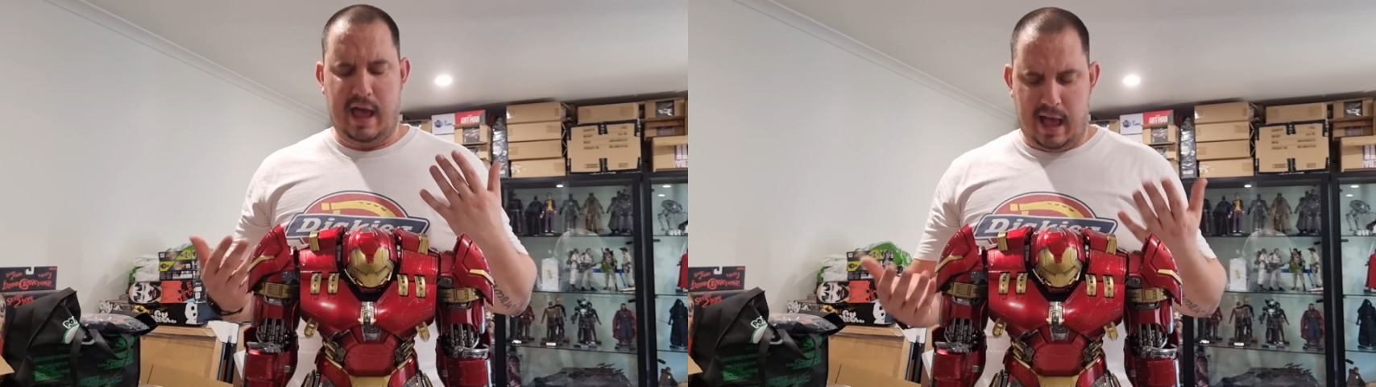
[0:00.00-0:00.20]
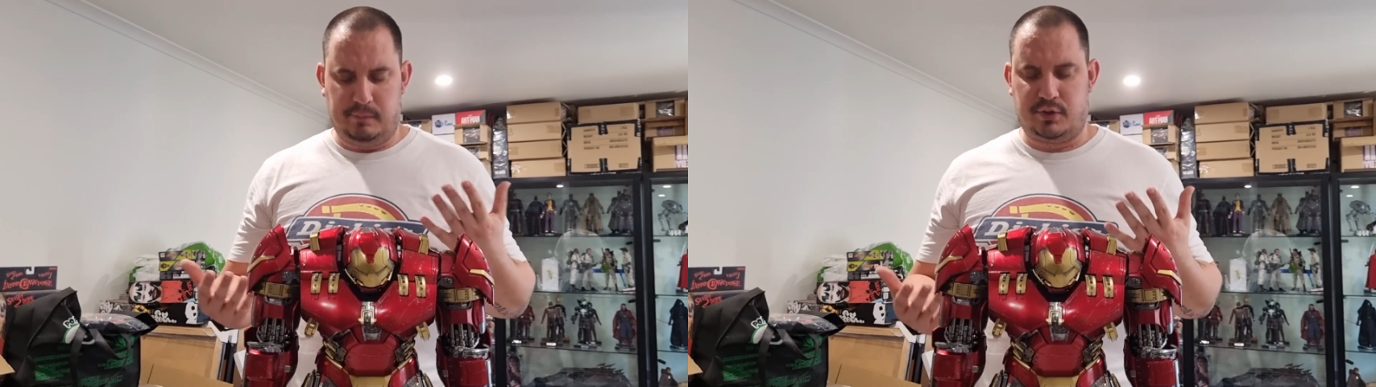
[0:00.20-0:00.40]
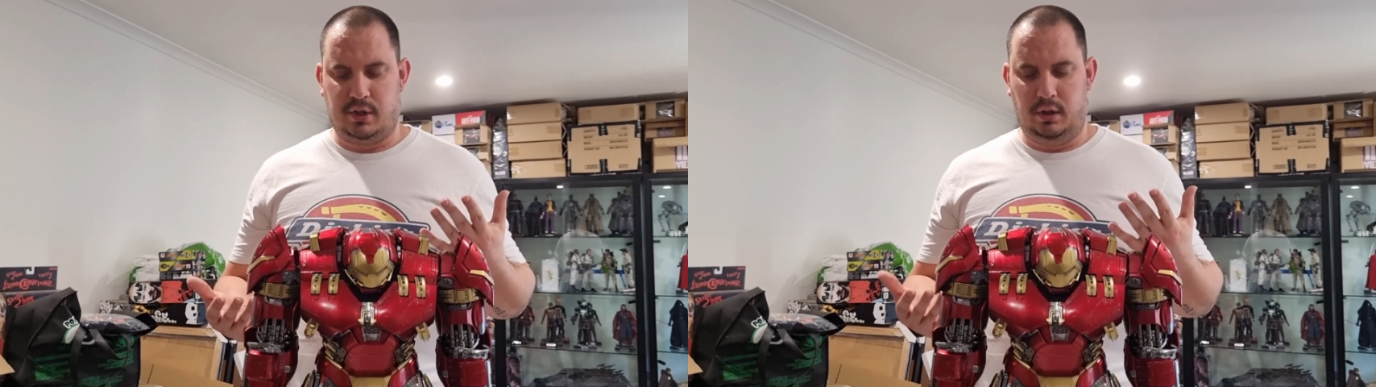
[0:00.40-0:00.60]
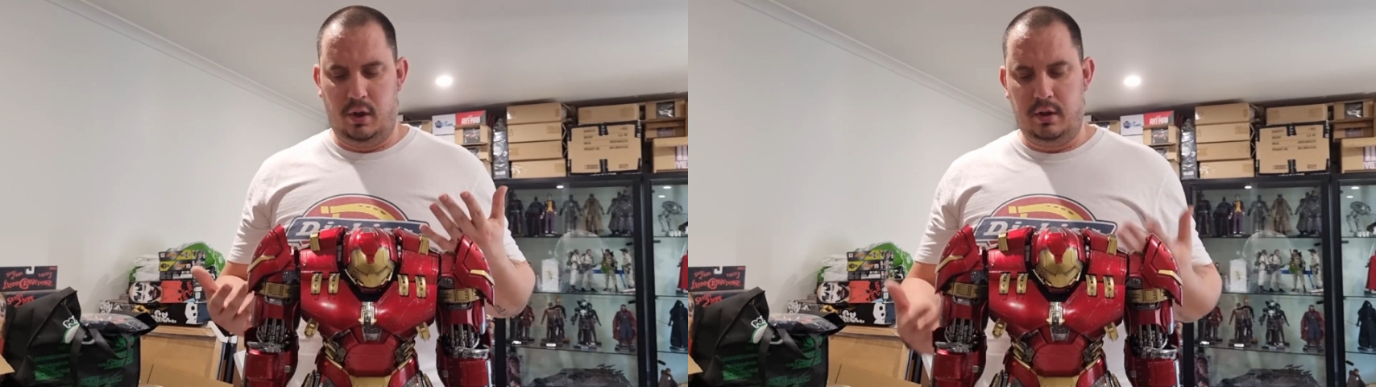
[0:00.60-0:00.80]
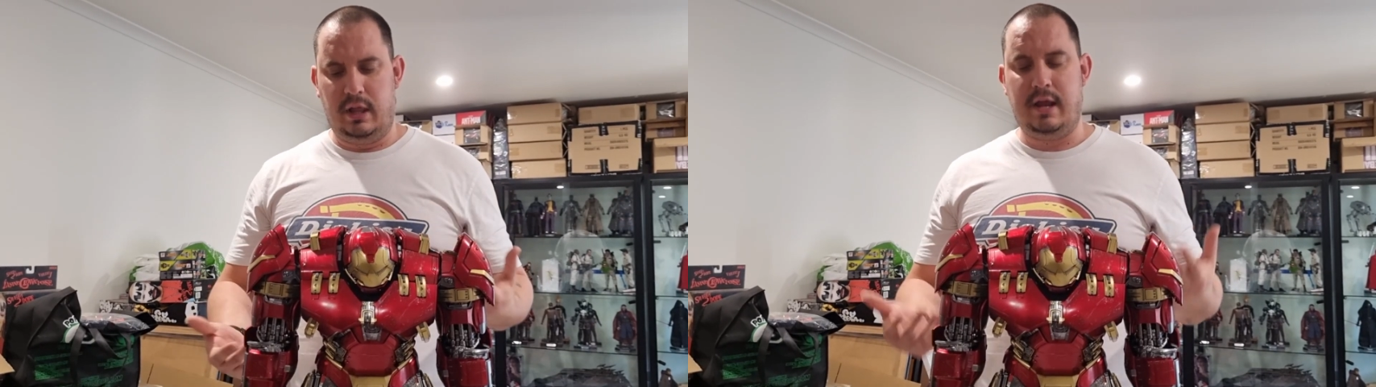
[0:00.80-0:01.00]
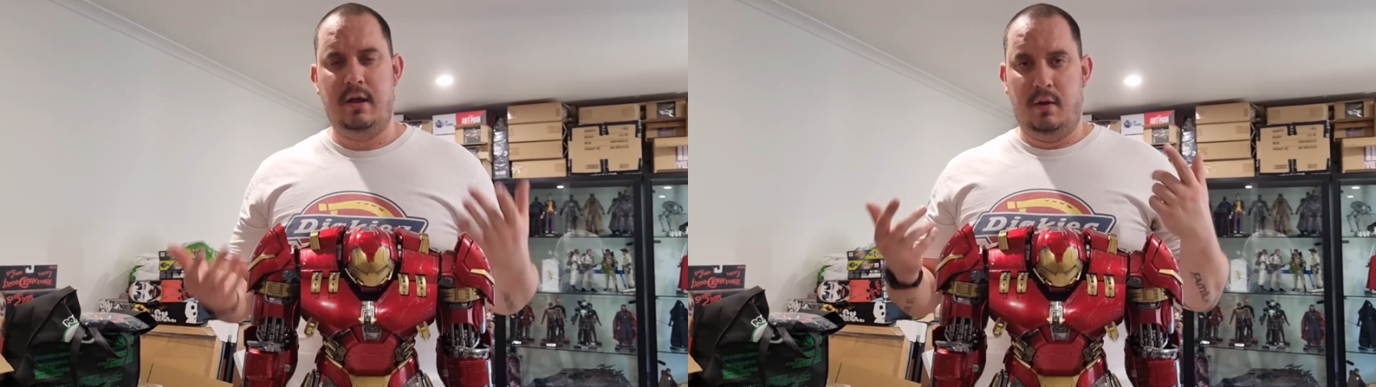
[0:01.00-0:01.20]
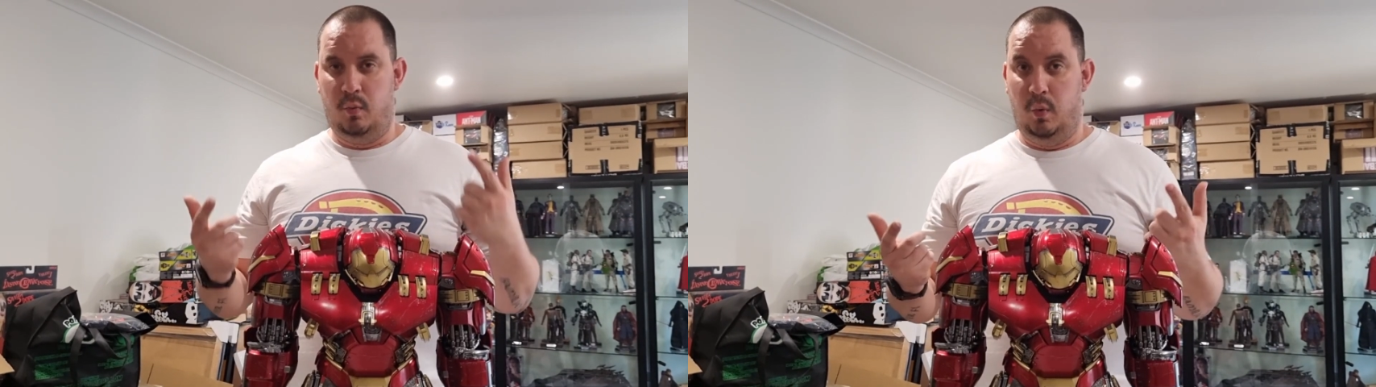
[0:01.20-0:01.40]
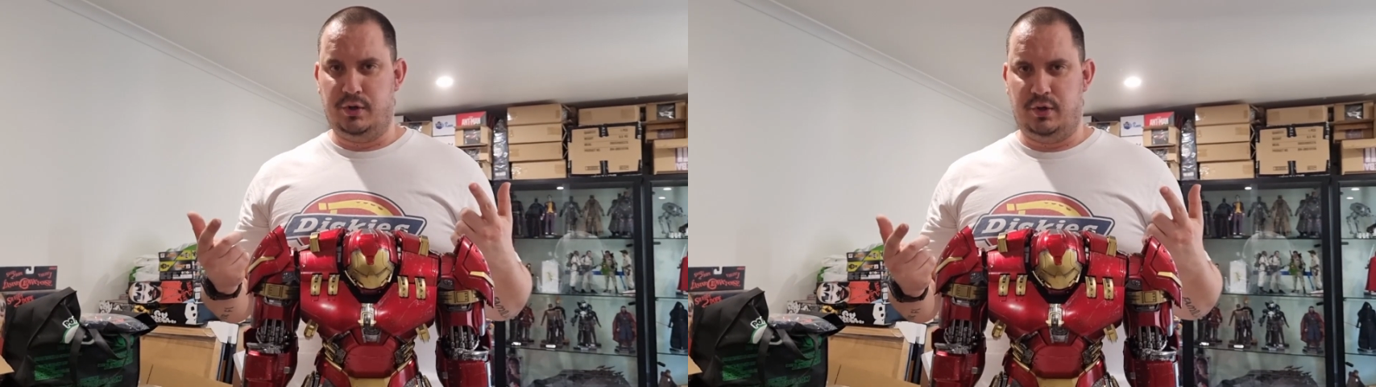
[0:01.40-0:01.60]
Absolutely.
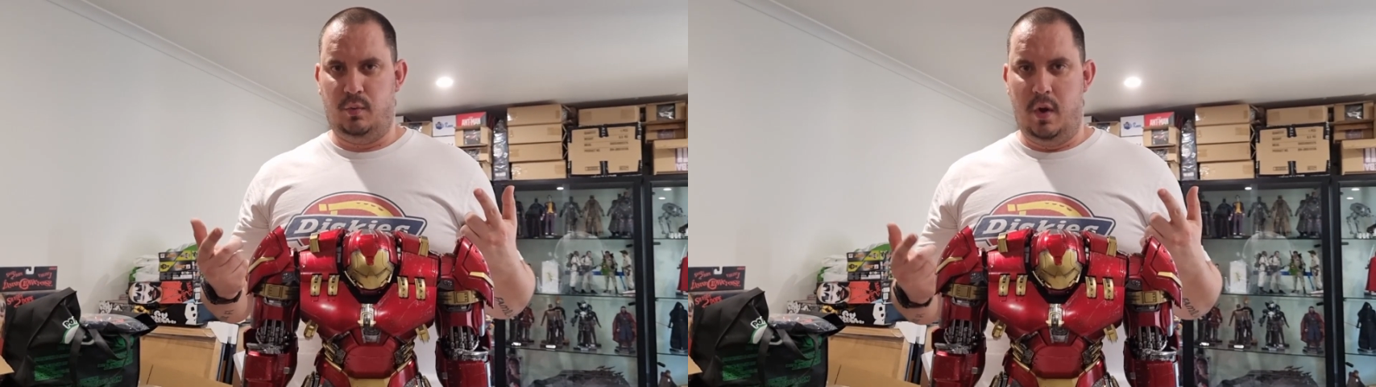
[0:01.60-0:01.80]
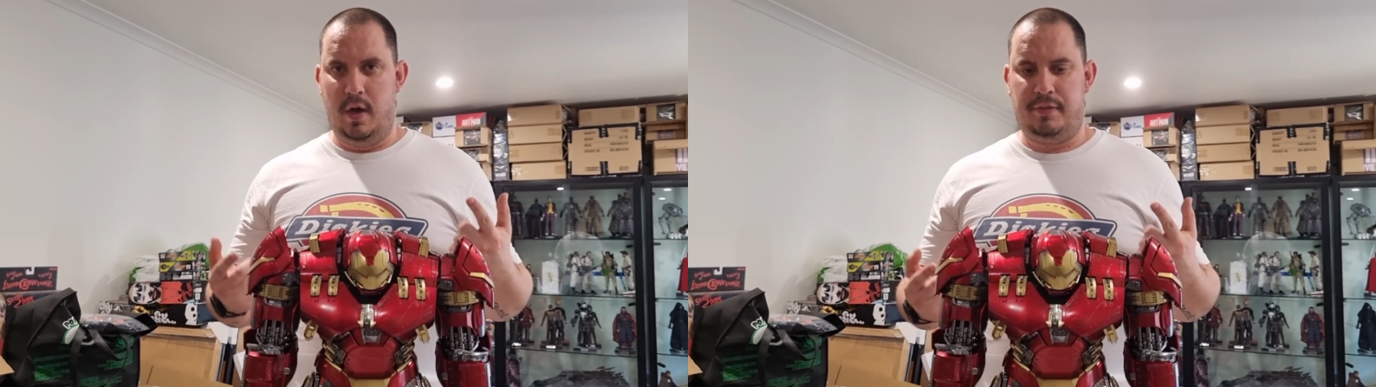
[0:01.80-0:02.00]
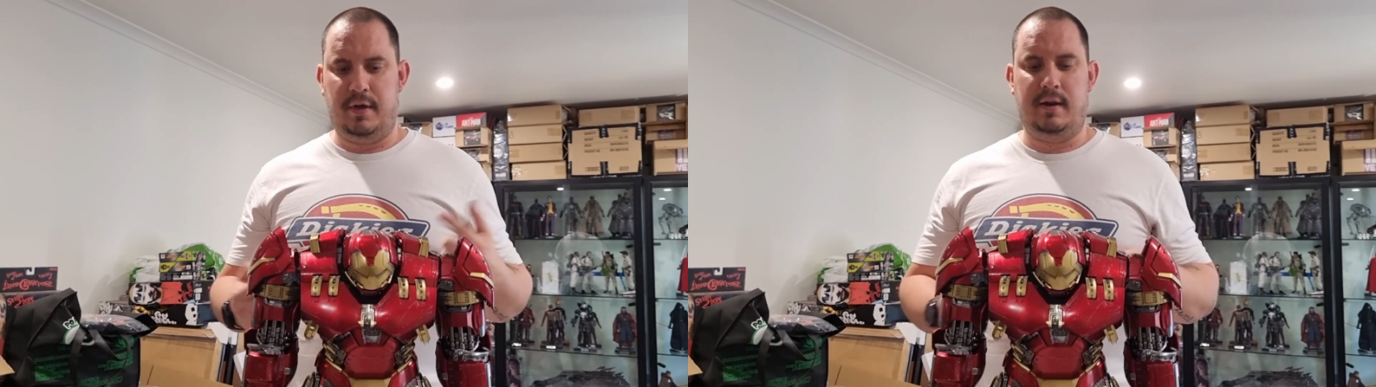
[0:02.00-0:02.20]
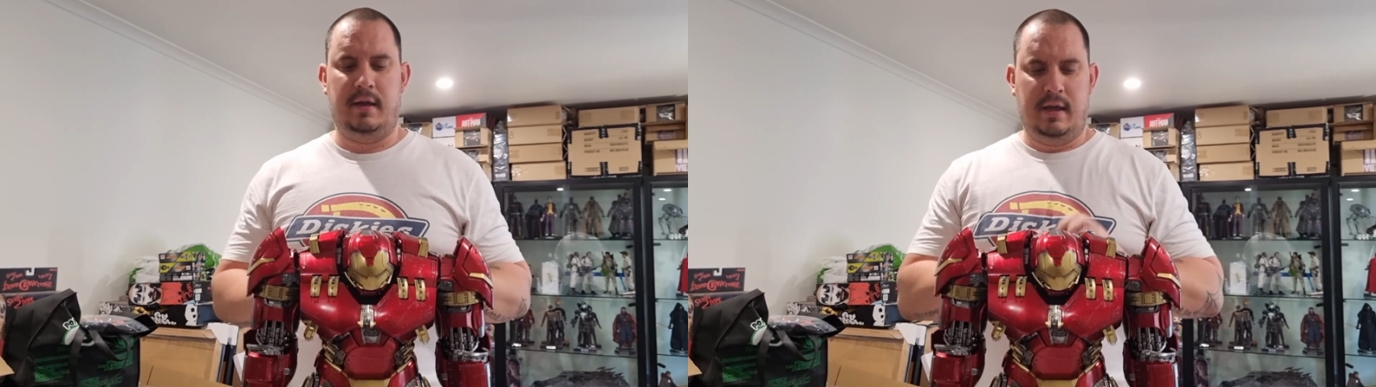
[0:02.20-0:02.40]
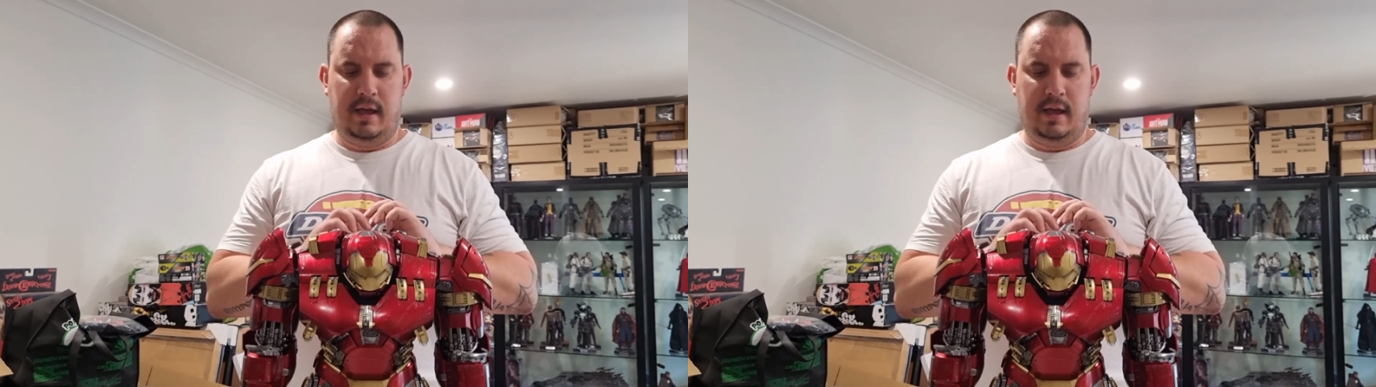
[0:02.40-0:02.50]
Was it worth it?